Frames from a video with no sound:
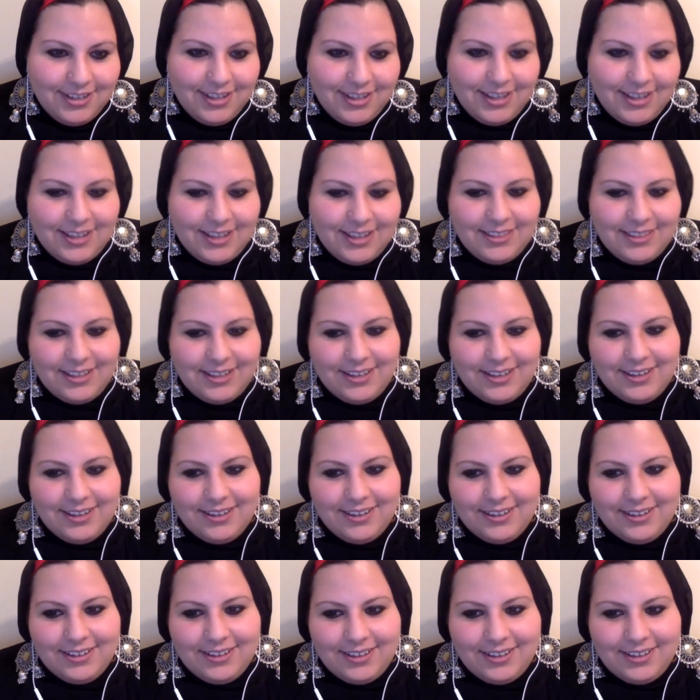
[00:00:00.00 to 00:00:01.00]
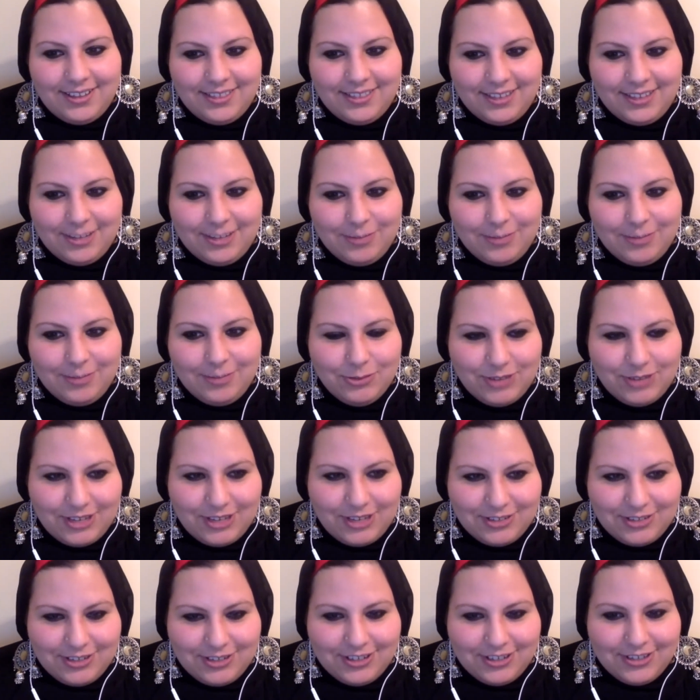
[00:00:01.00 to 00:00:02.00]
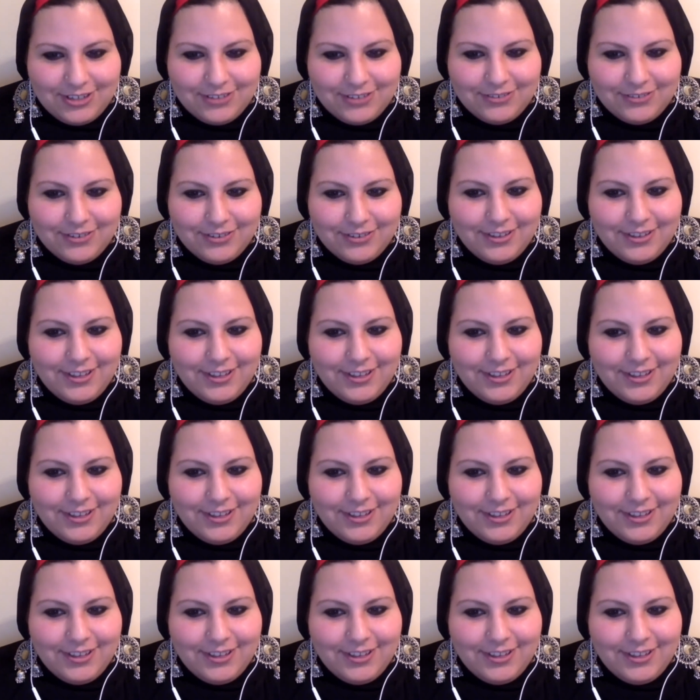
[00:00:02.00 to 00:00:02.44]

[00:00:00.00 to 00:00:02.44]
And then I think a few days ago,